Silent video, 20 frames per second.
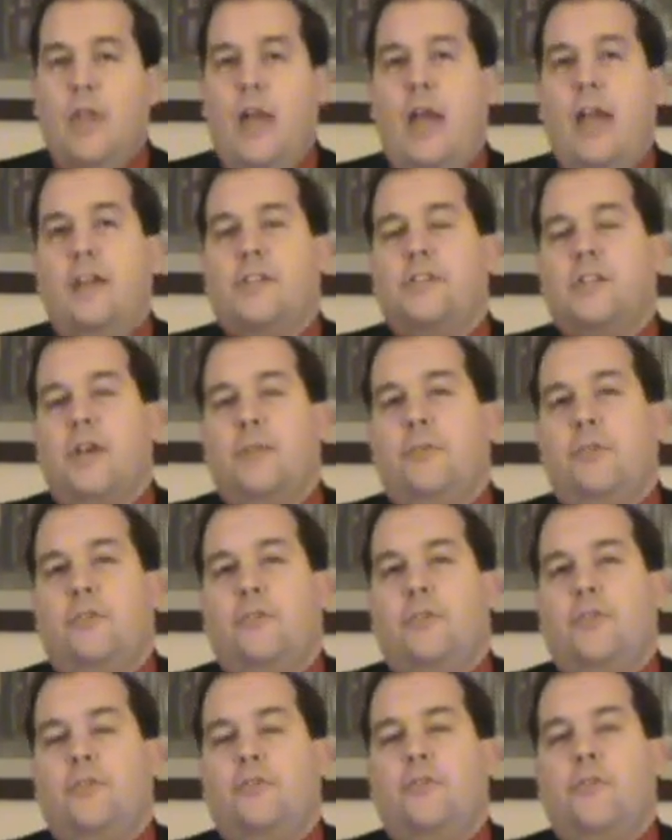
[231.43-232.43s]
Acts chapter
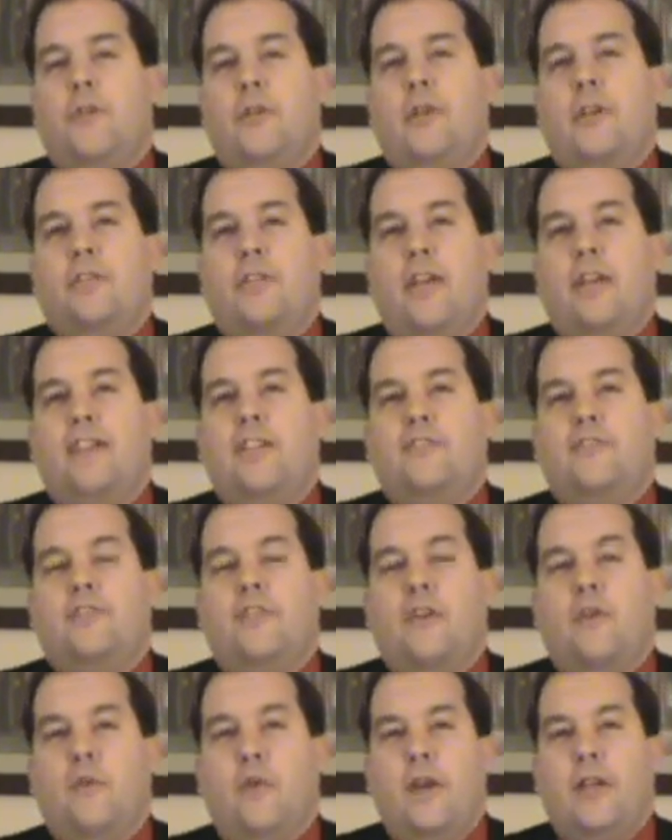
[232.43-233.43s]
2 is going to tell us
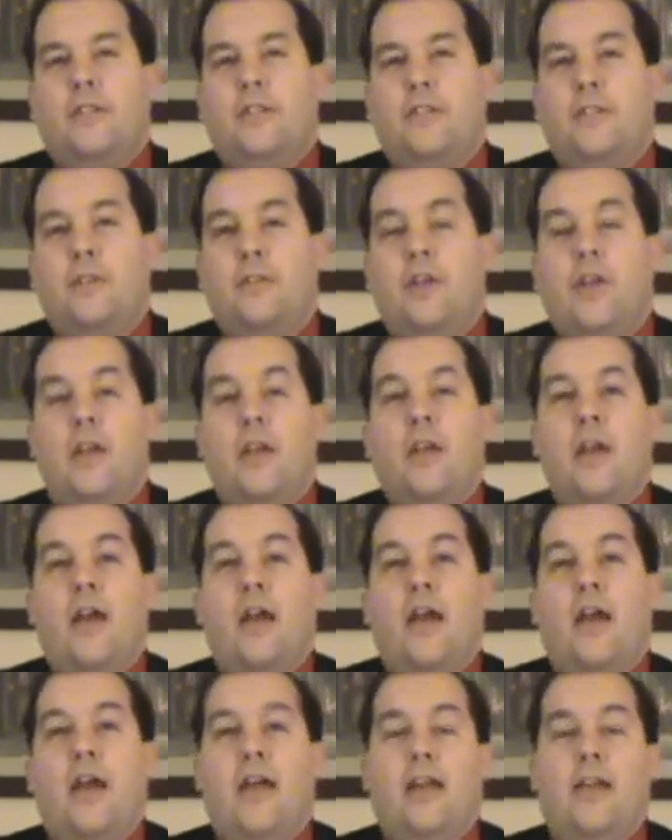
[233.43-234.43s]
the question
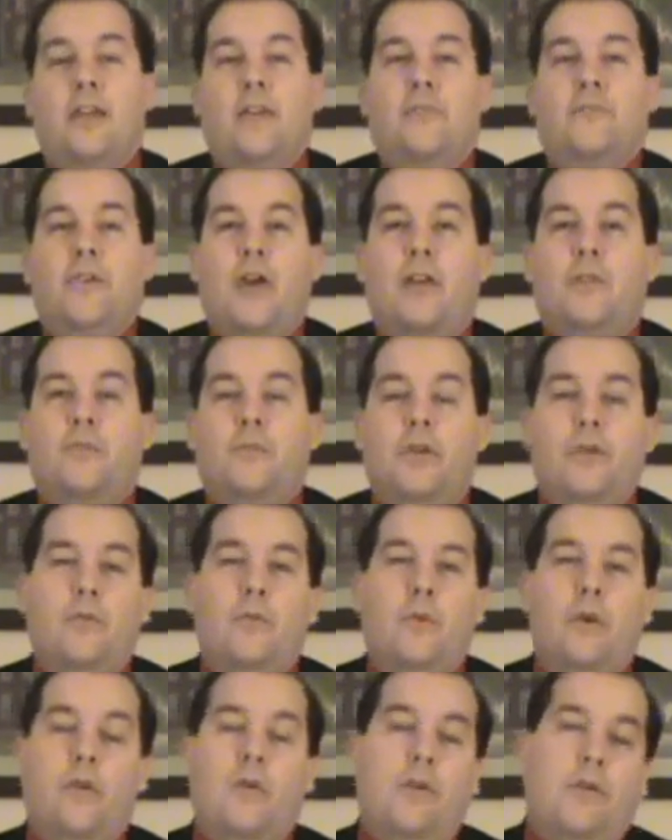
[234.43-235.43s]
and in fact, we, are
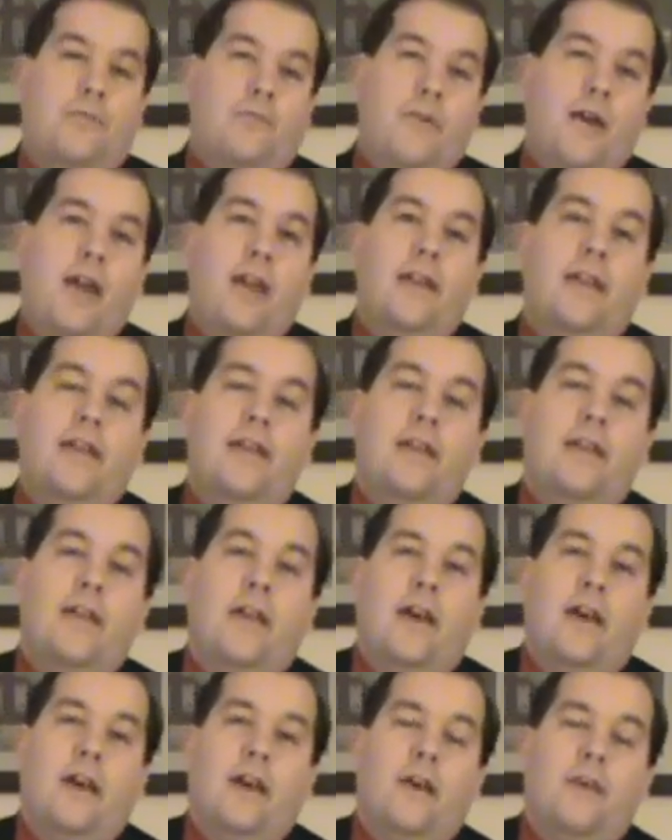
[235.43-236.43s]
going to find it
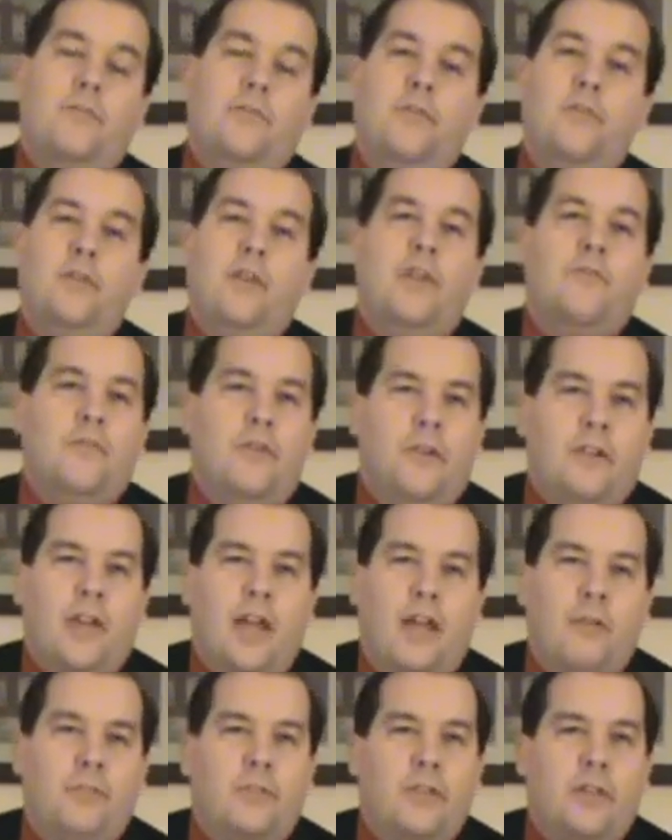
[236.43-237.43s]
uh, a few different
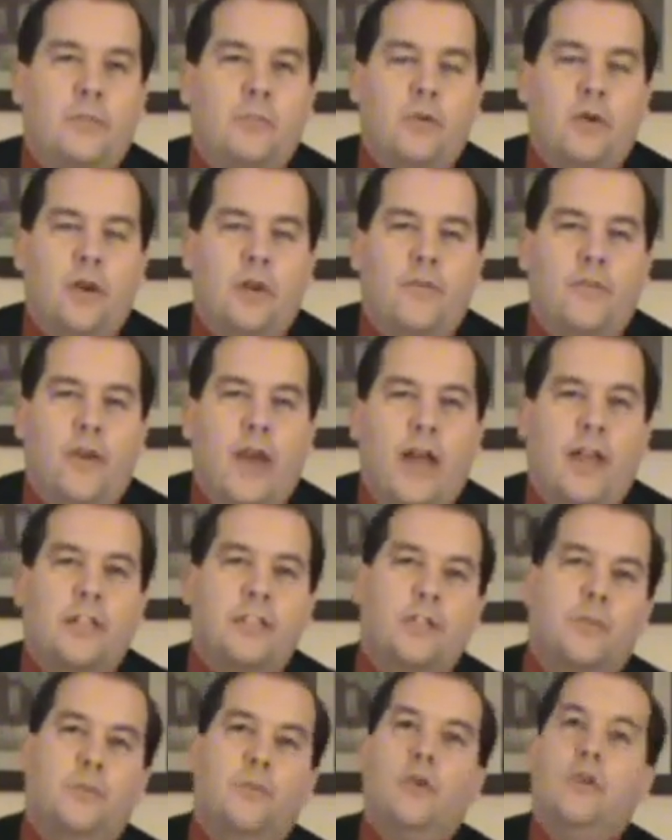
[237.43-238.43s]
times in the book of
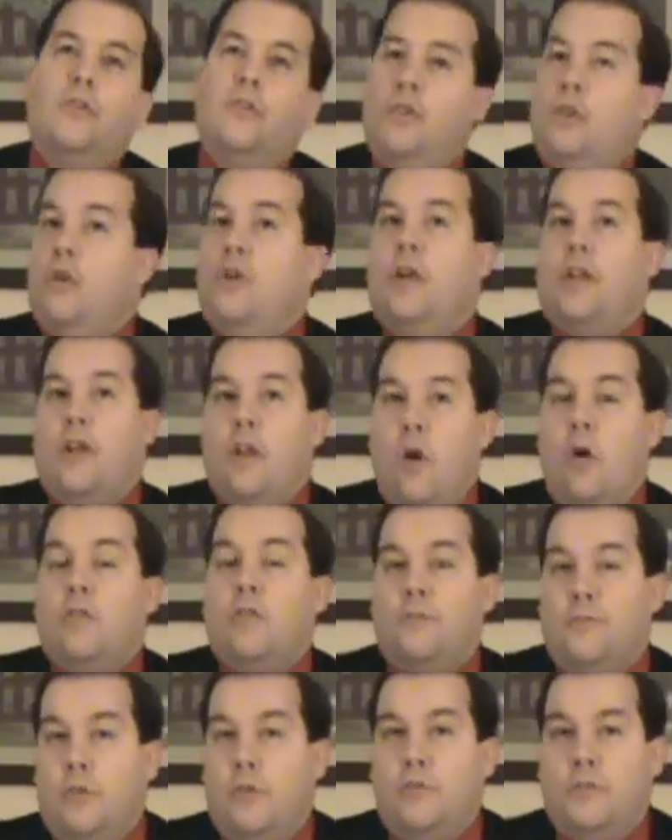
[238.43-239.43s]
Acts, and we'll look at
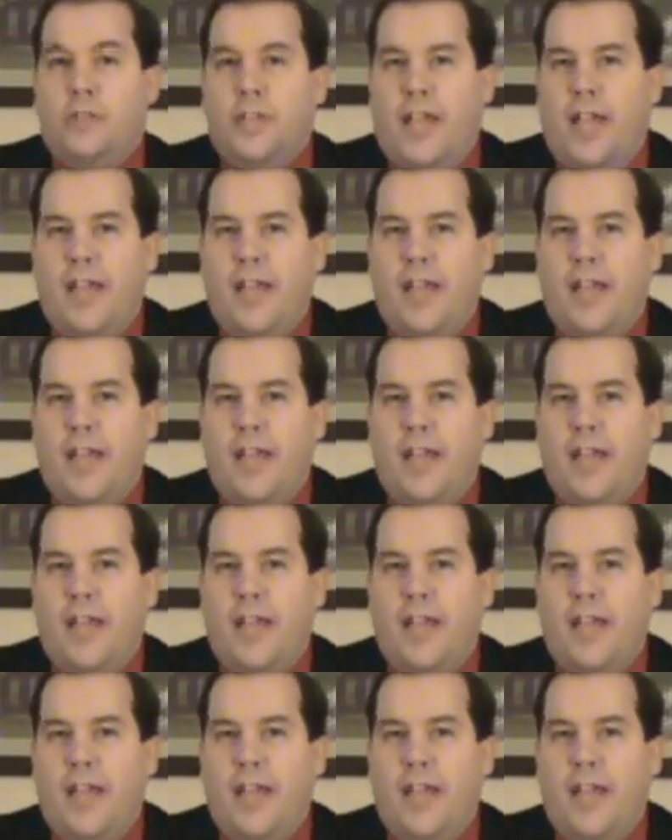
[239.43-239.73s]
all of those